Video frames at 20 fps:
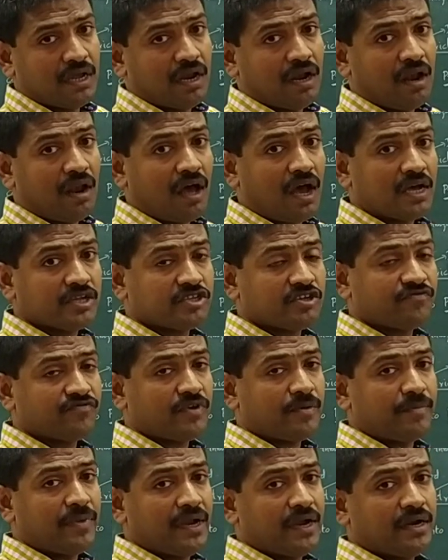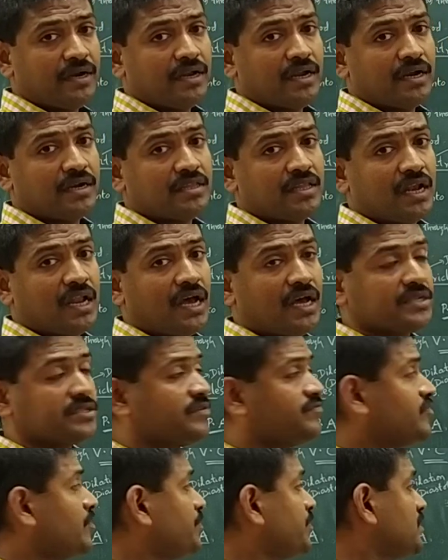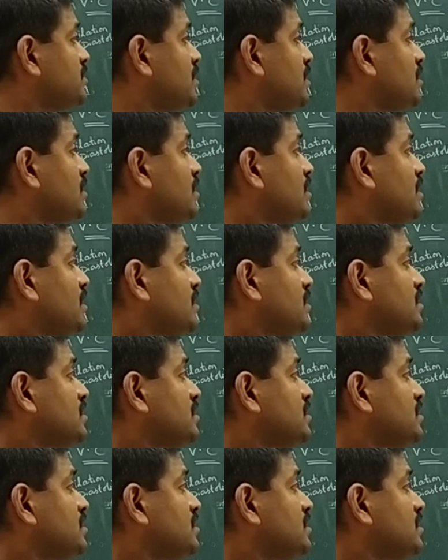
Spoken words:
Loss of the blood and the loss of the pressure